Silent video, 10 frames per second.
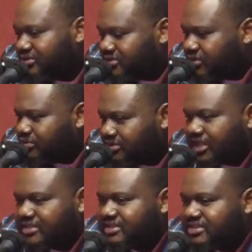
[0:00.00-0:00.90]
True
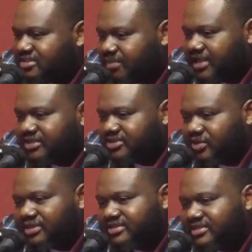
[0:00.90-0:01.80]
justice is making sure
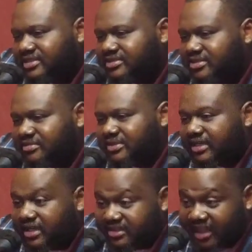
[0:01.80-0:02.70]
the system
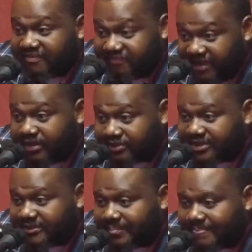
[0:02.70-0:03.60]
that failed
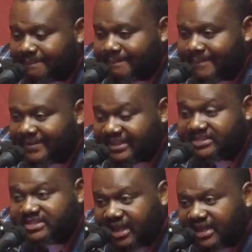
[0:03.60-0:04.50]
him is
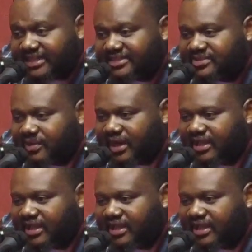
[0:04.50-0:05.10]
changed, right?